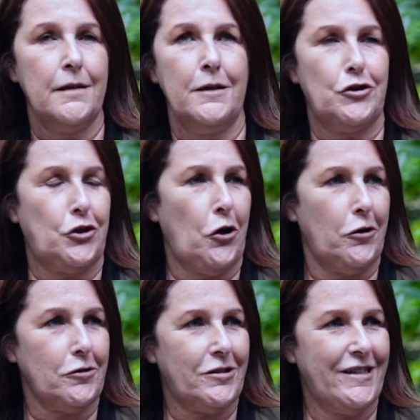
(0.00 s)

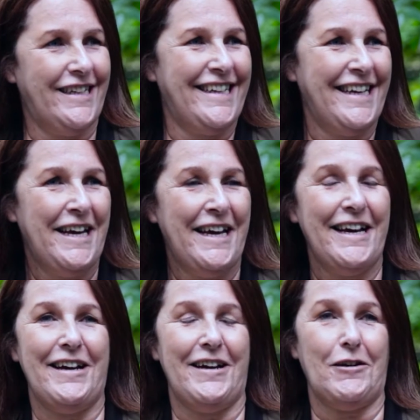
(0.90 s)
Shocked,
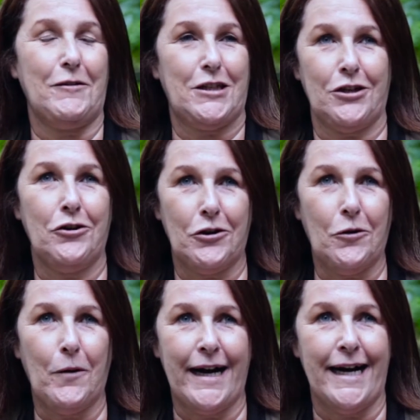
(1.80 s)
which I don't know
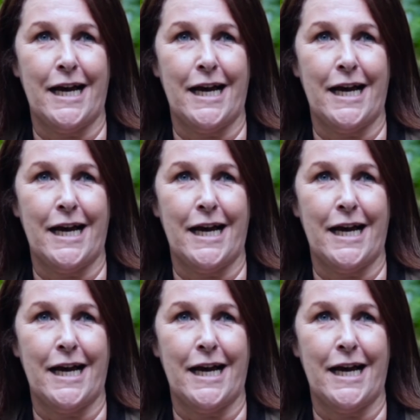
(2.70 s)
why,